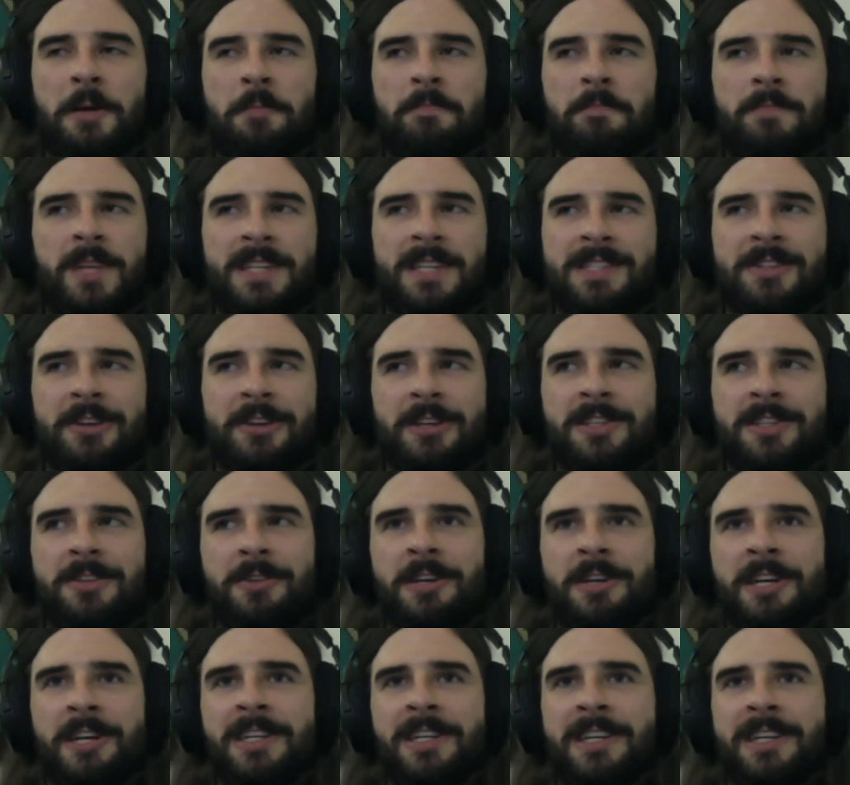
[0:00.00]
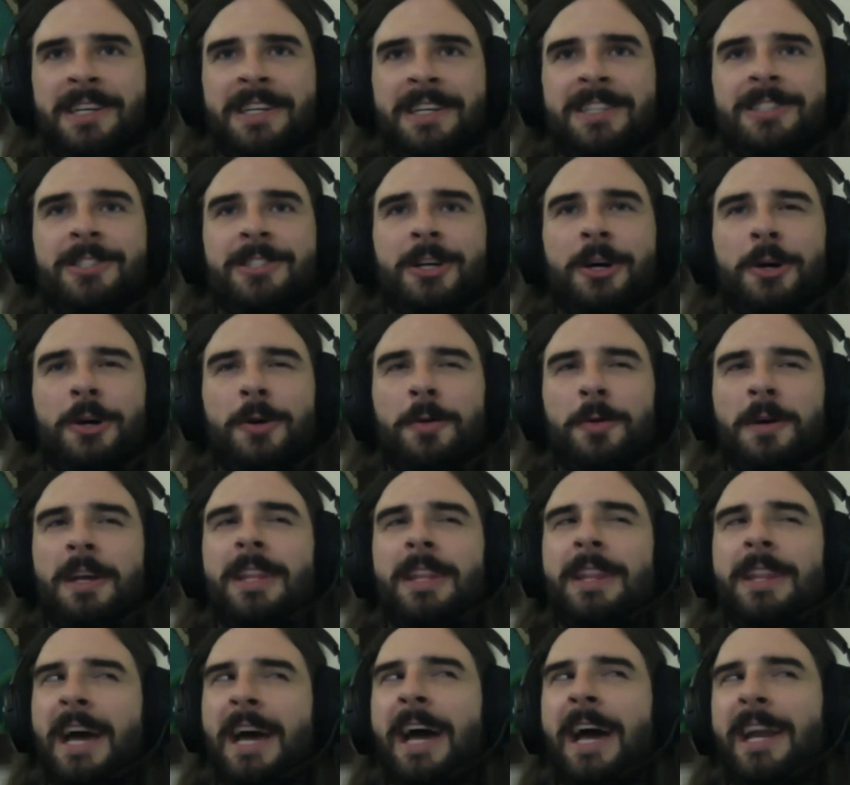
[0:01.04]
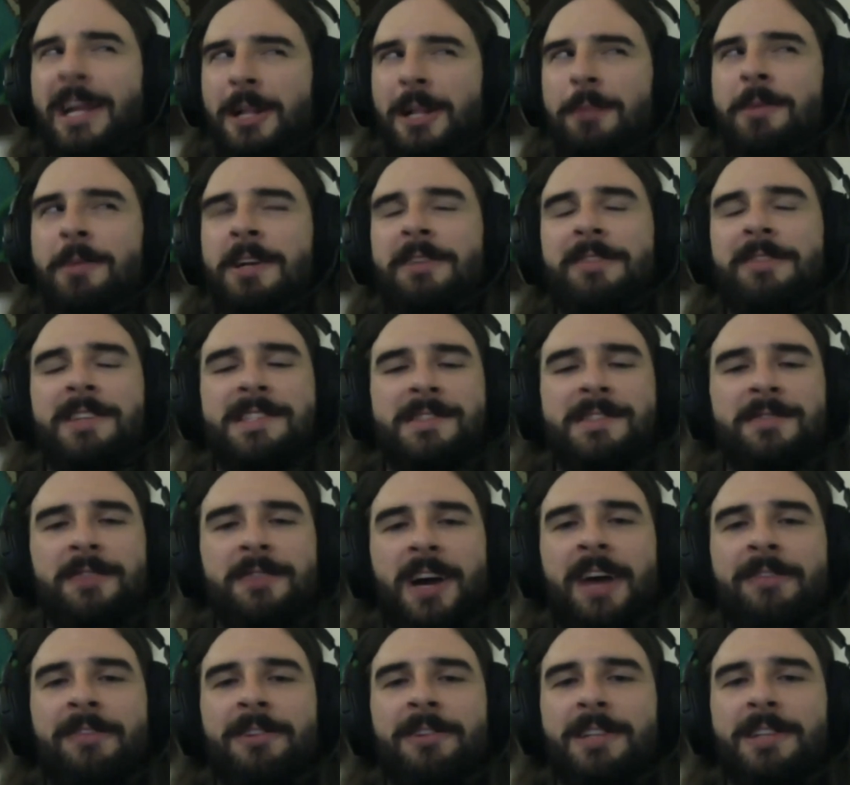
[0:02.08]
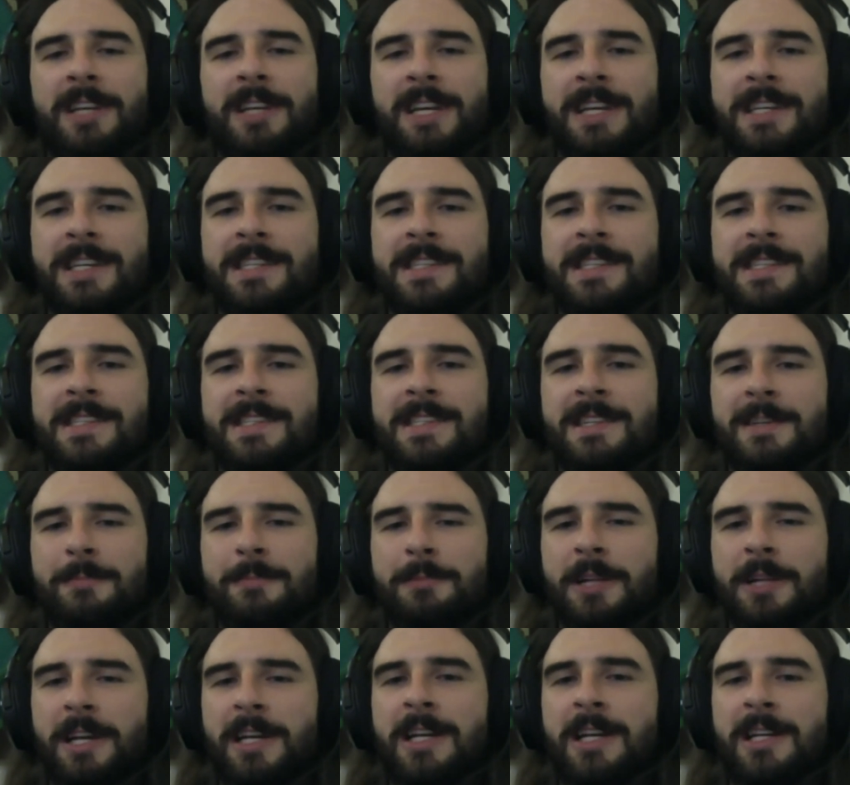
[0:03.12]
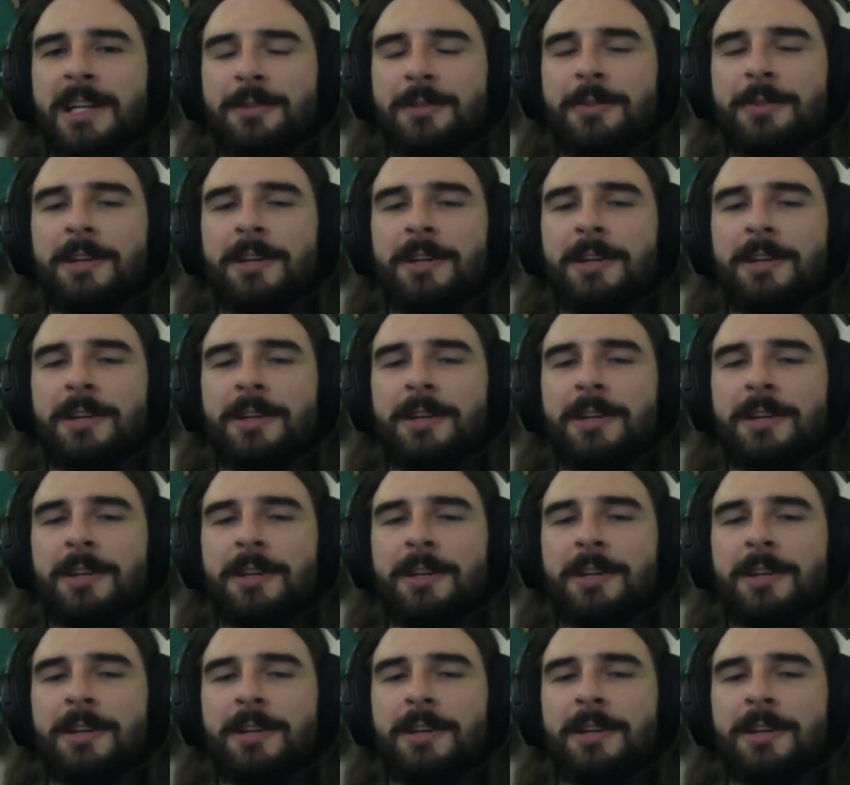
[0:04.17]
Doesn't look so good. So that element of the survival is played into